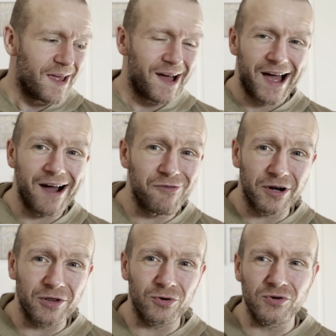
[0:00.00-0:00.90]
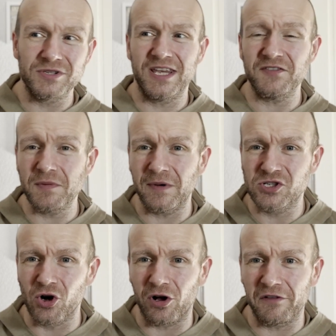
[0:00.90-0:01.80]
I have one of those, gives me my
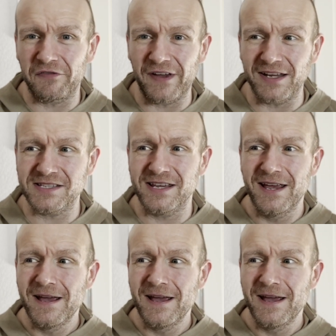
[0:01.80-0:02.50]
chocolate fix,